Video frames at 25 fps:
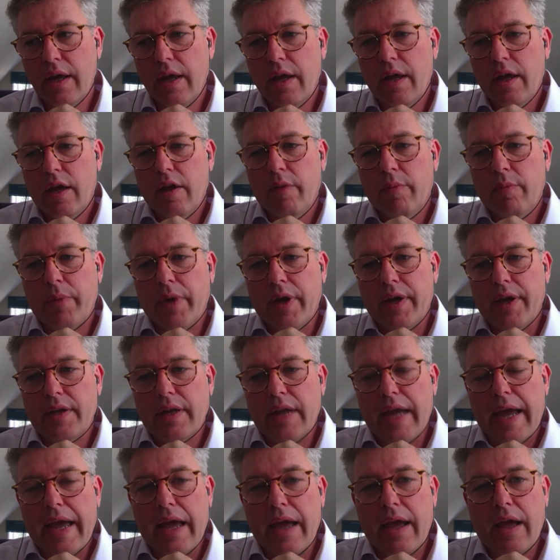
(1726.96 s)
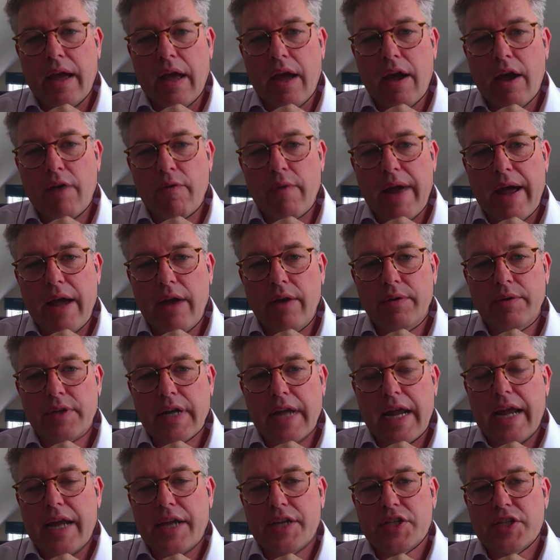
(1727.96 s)
But yeah, around
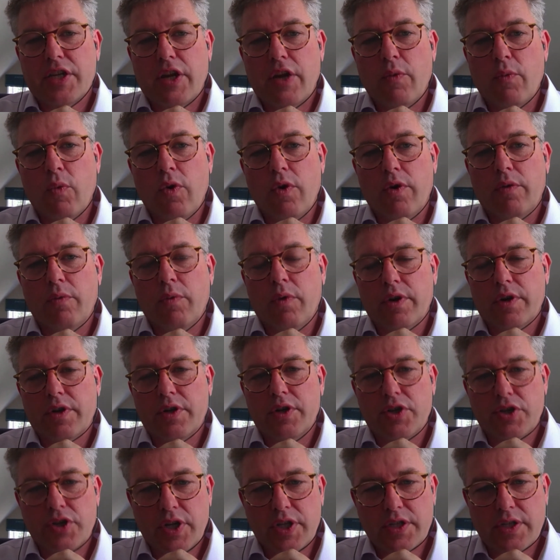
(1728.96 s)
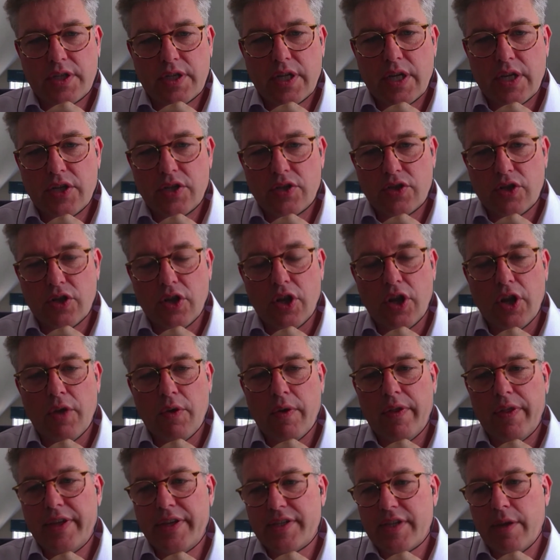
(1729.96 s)
actually what can trustees do, and
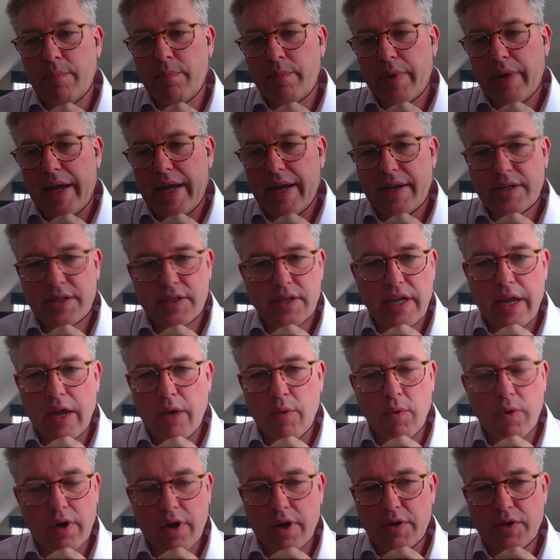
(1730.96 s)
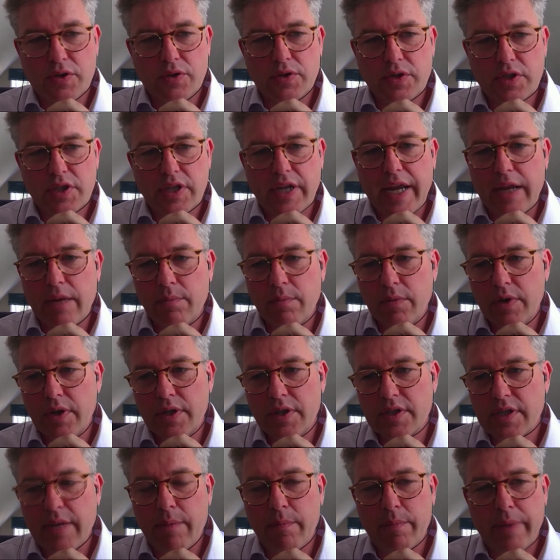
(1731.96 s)
this impacts what goes on statements.
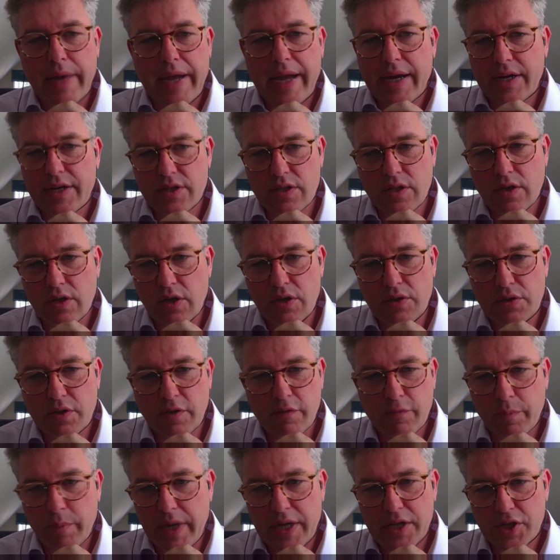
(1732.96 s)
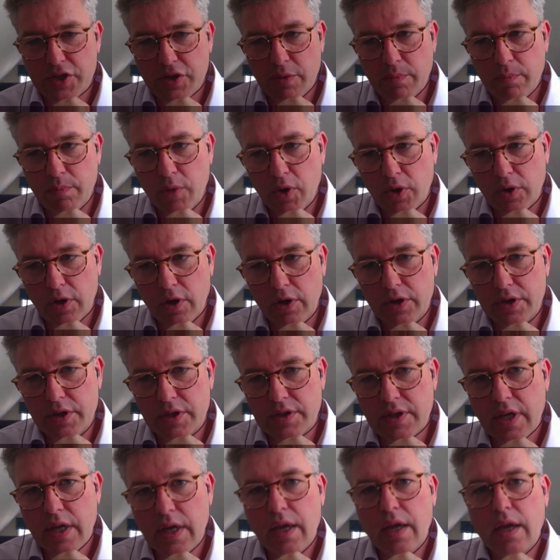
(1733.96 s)
It impacts the use of pension
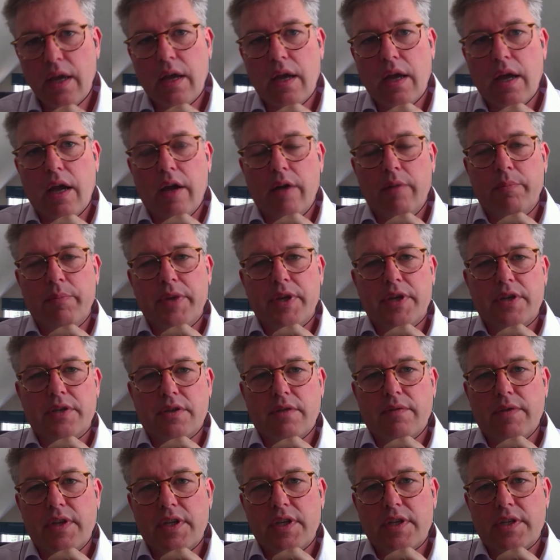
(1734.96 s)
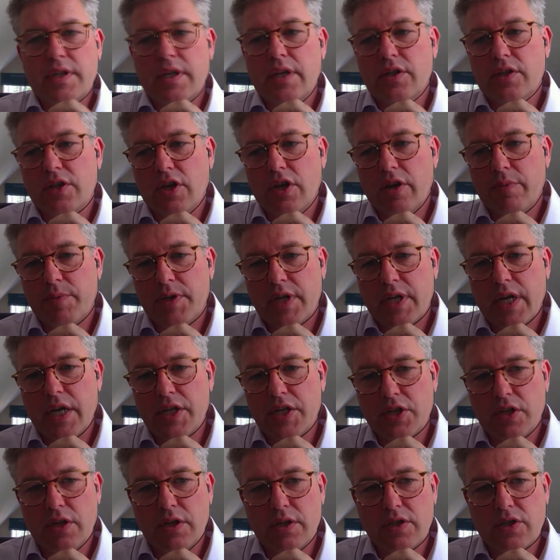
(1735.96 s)
modelers because of this
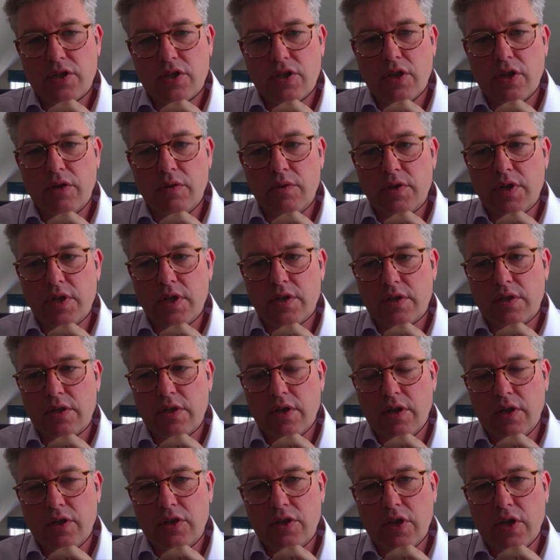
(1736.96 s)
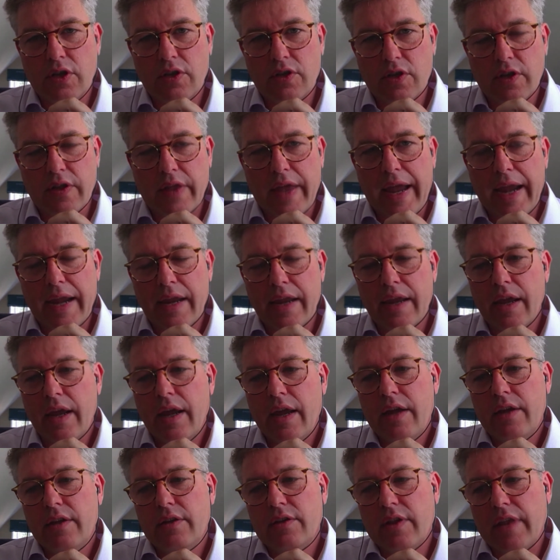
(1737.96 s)
interpretation as to do they
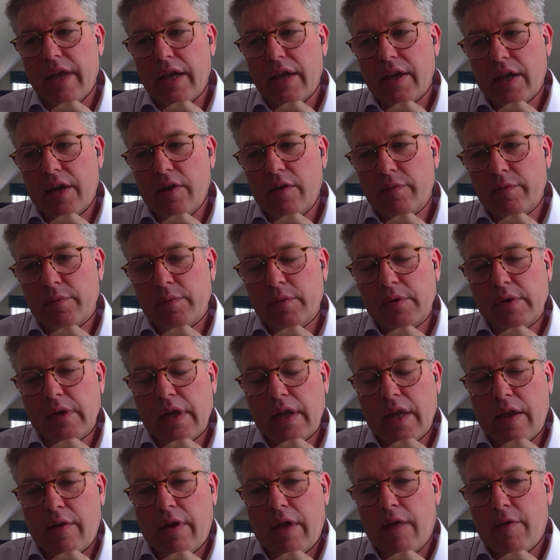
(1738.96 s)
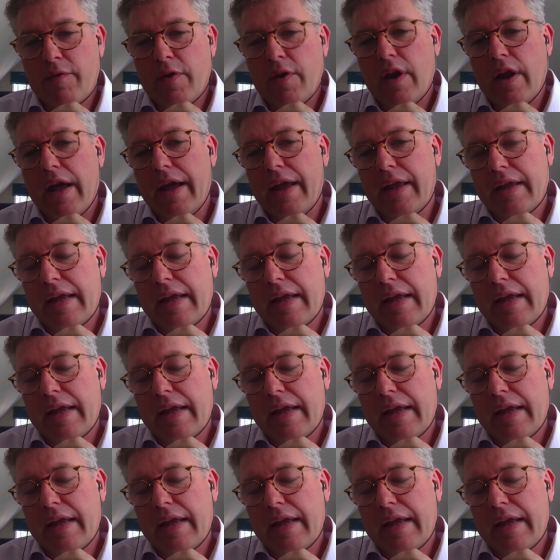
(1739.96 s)
kind of, if you like,